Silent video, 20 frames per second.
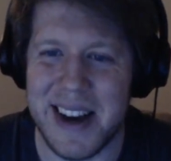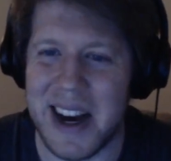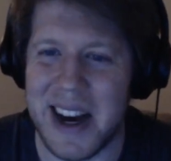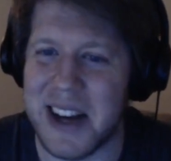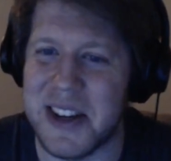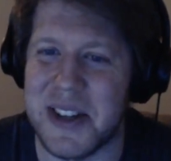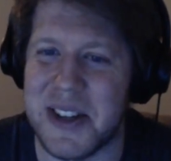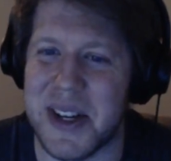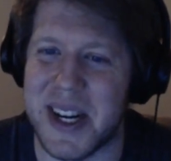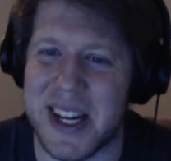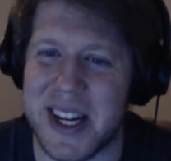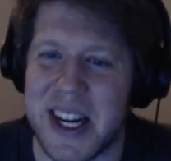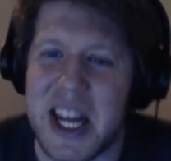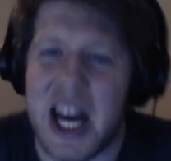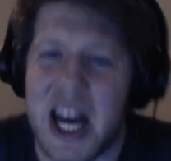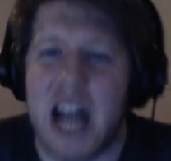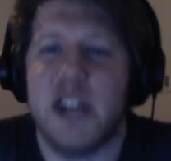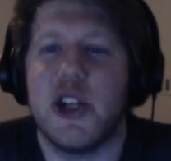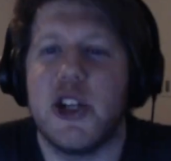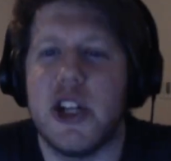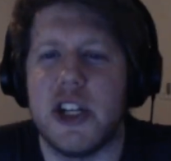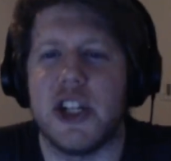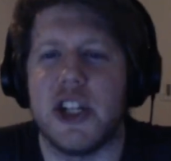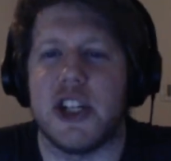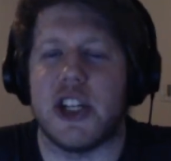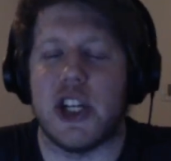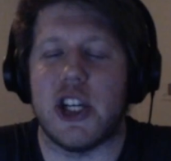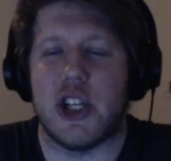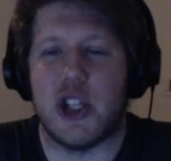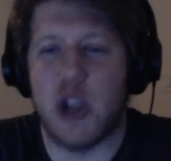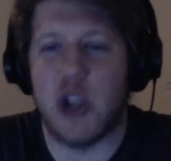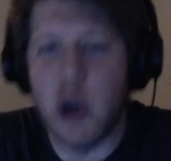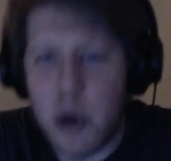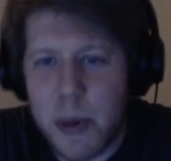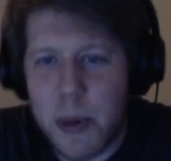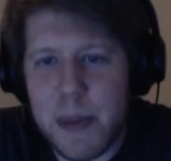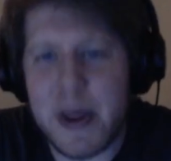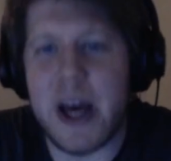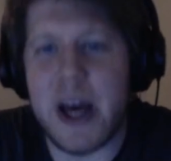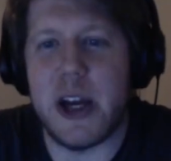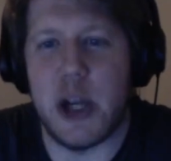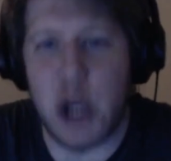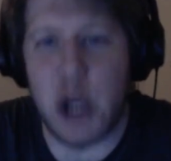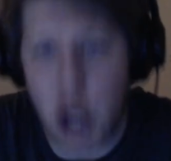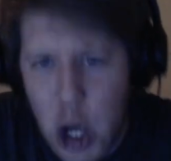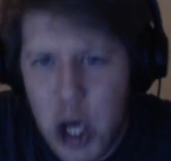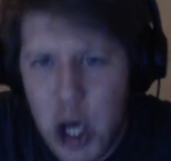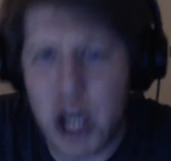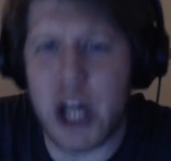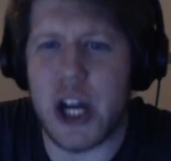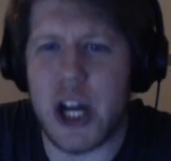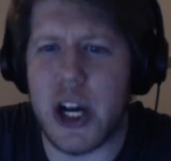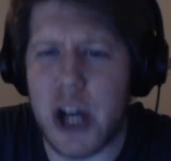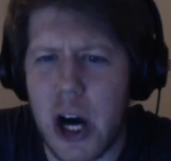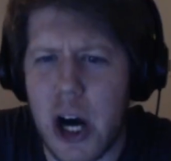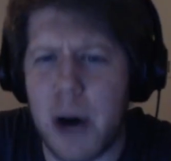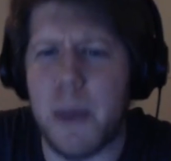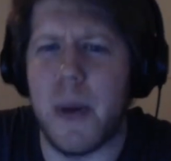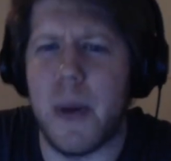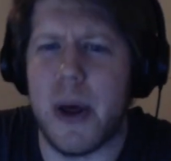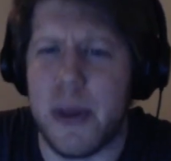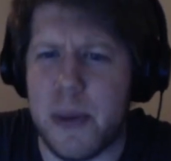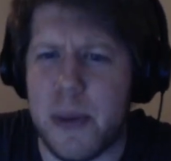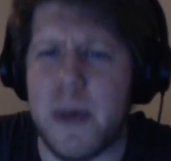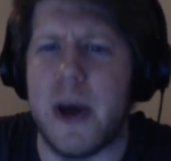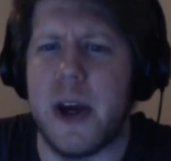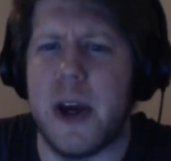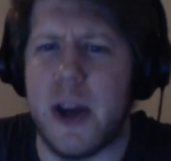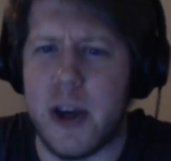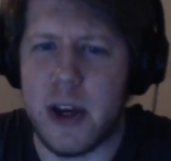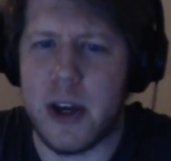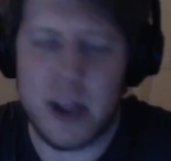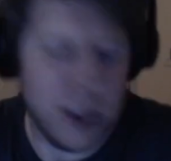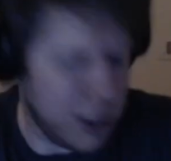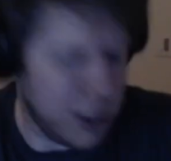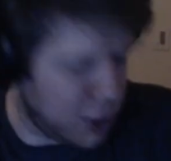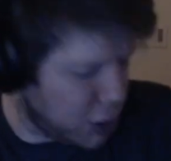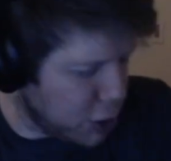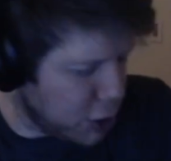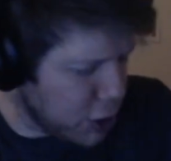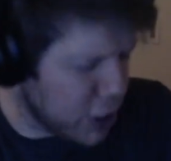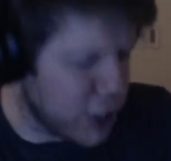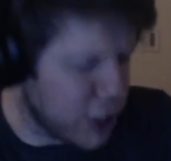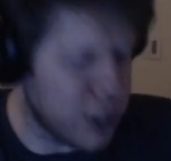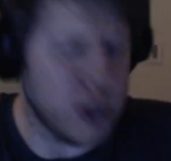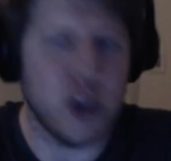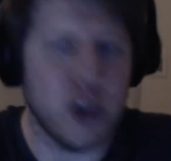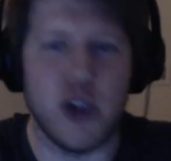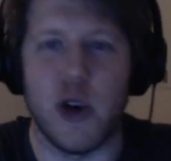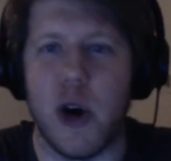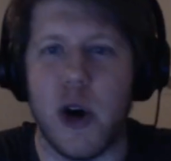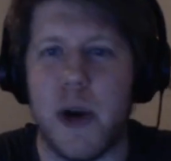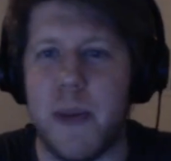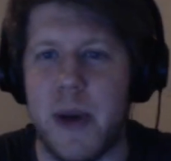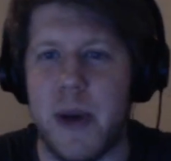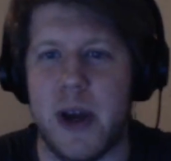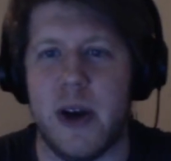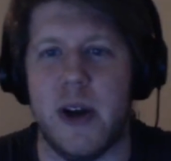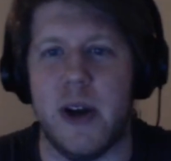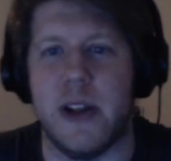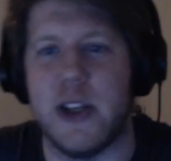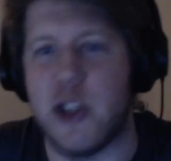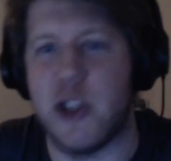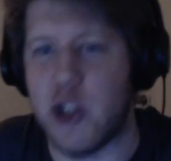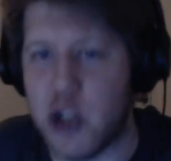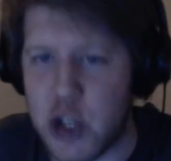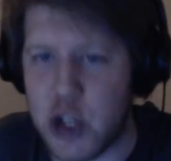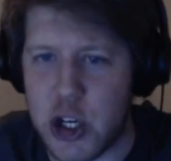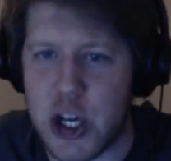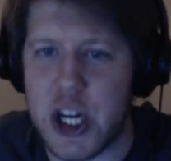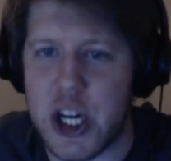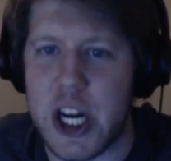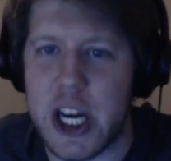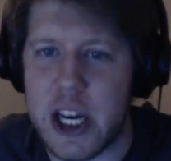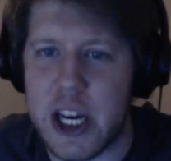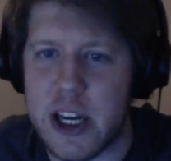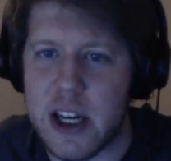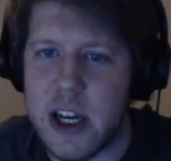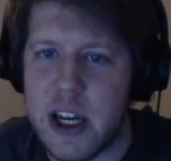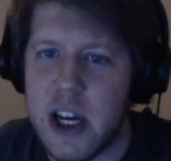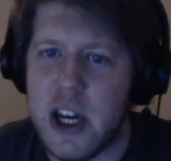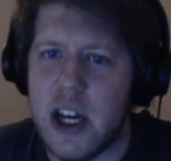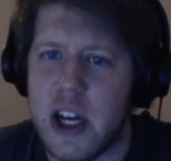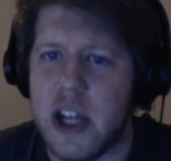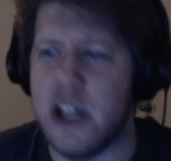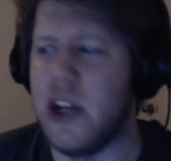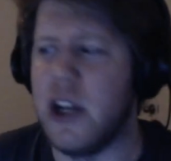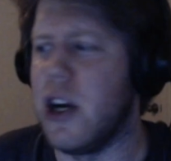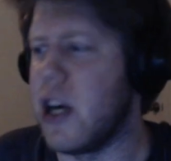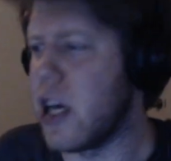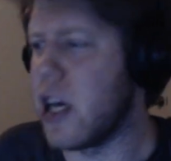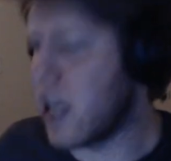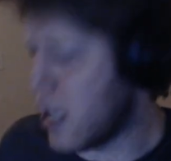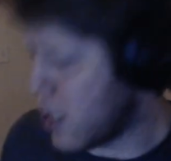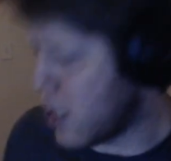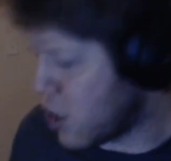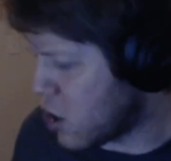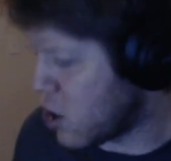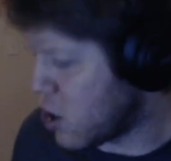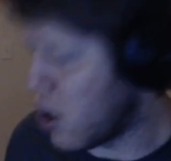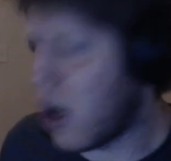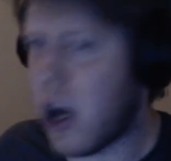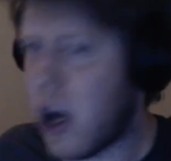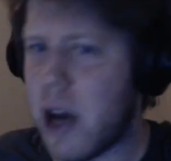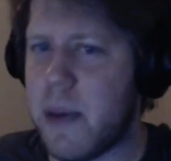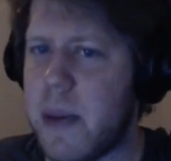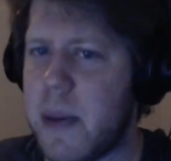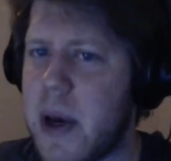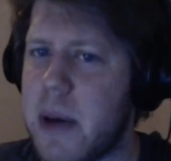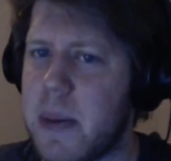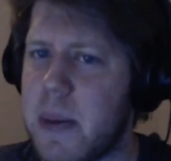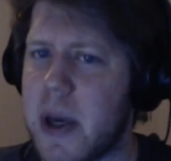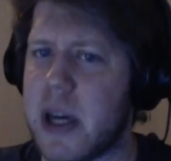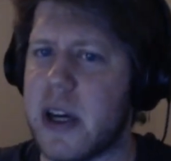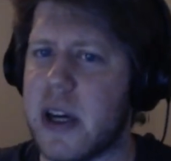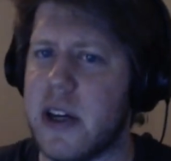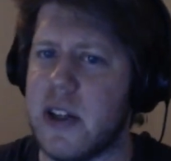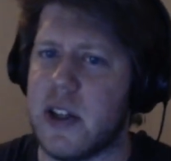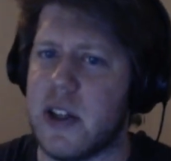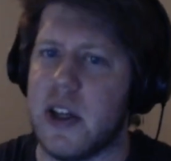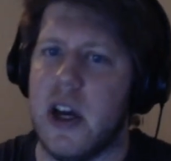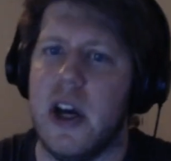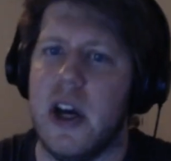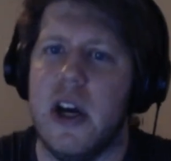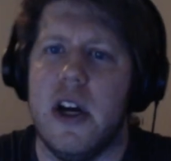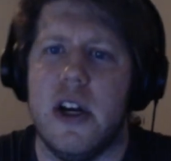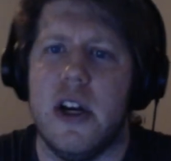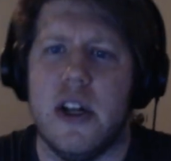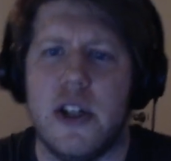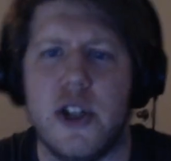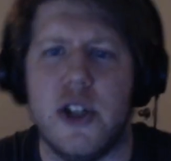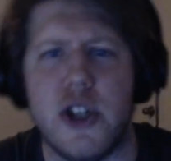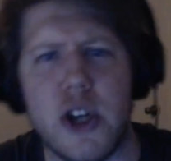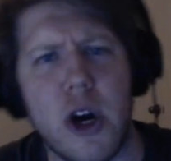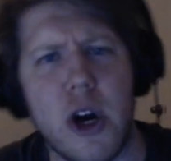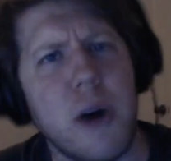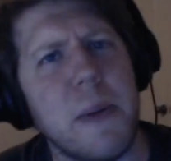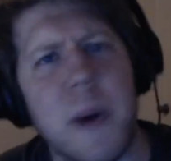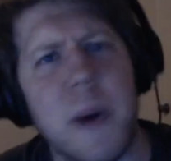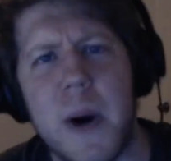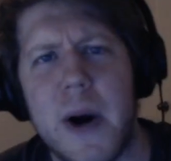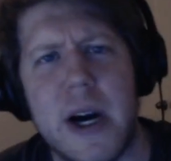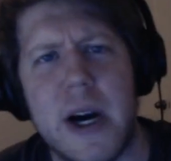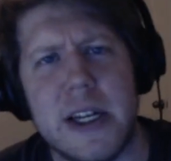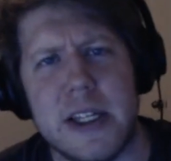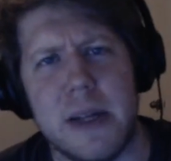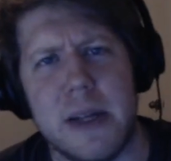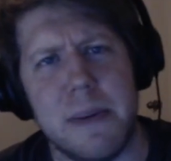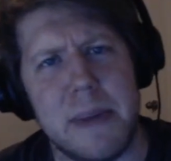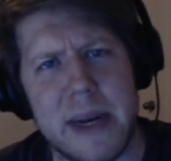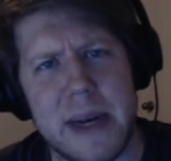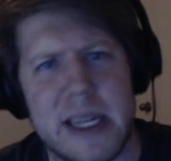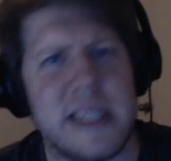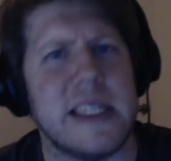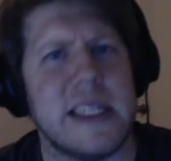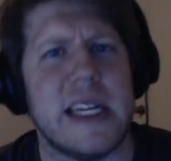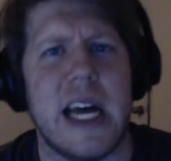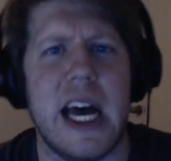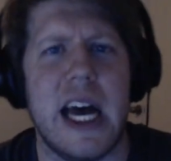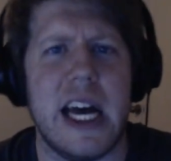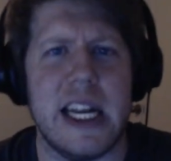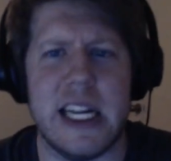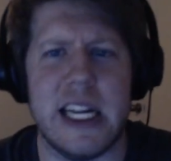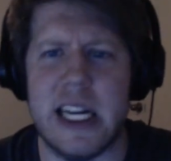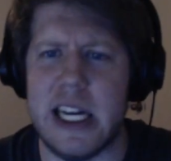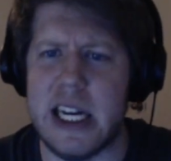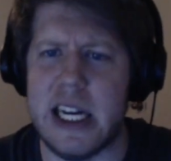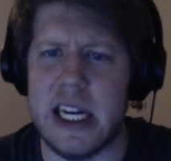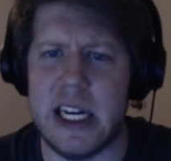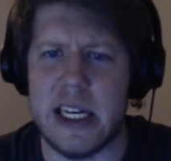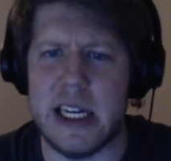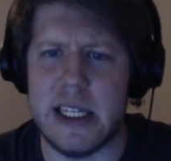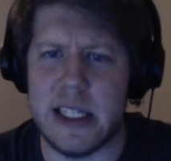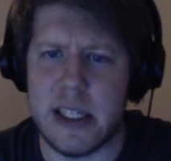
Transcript: I shouldn't just assume that you're gonna come with me. Like you're gonna join me on this journey. You're gonna join me because Jomo has the best idea.